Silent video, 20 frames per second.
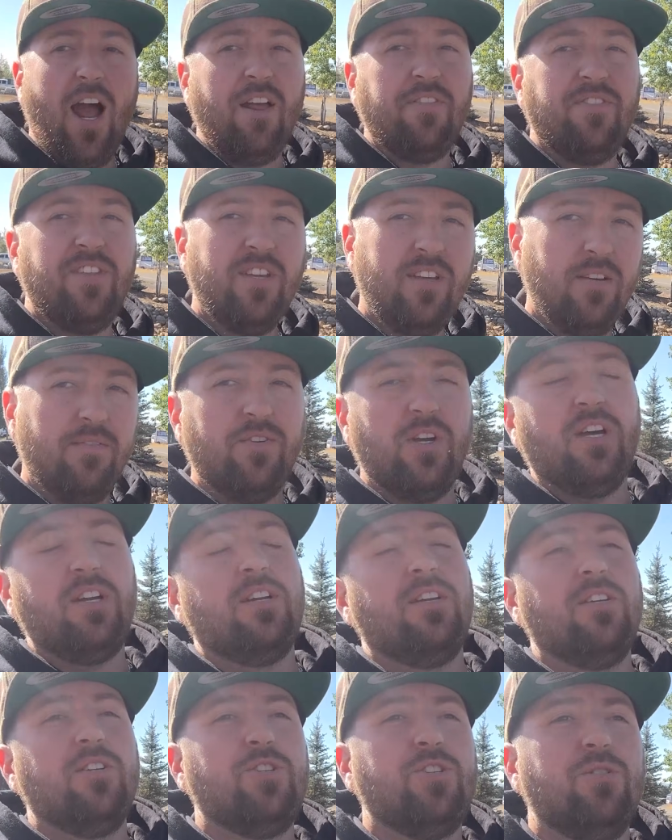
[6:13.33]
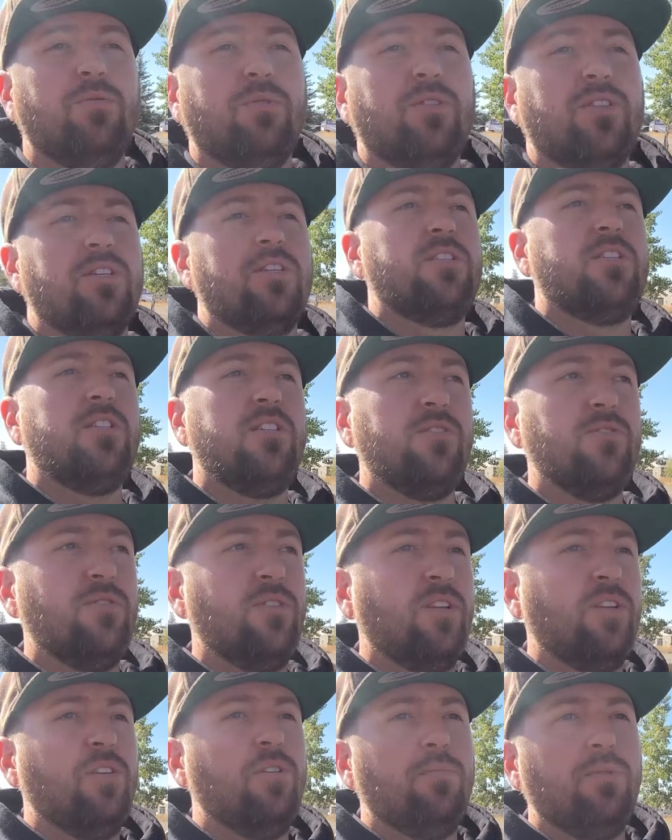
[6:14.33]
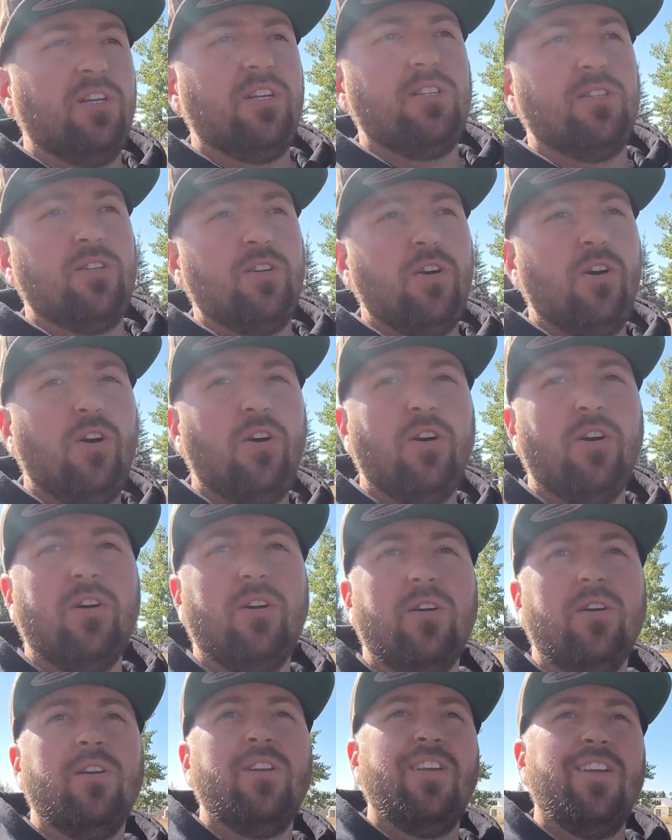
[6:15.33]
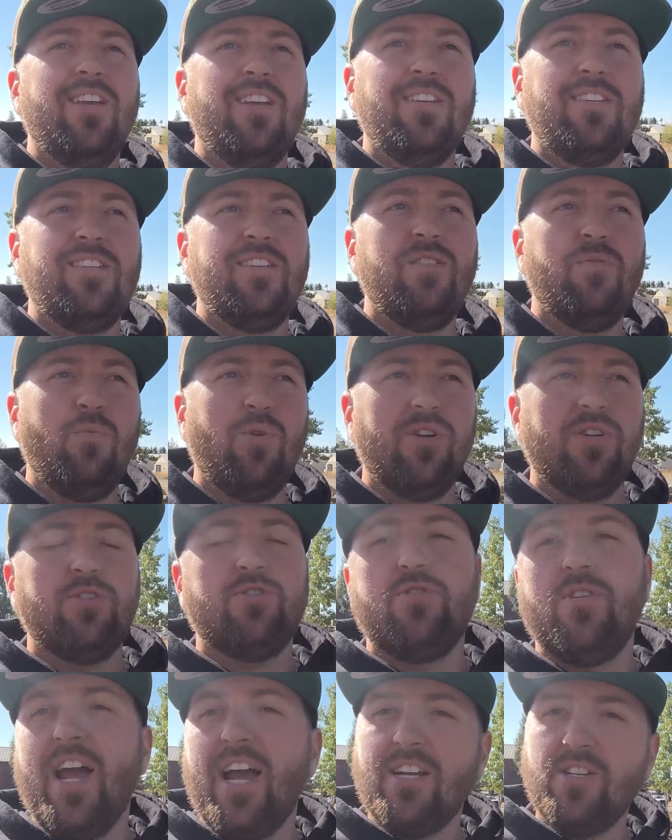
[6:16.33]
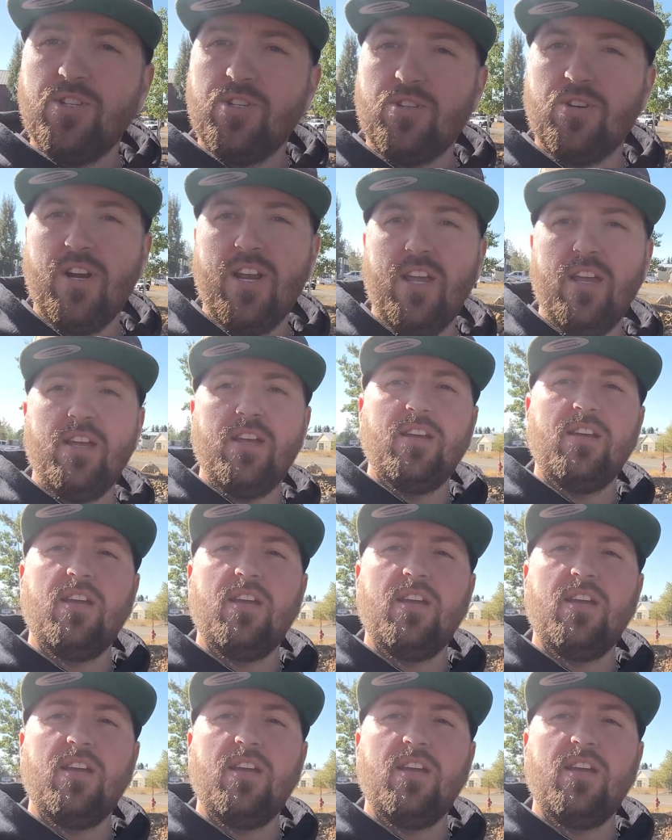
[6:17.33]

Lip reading: I think I've got an issue with the steering though, because the car didn't want to track straight.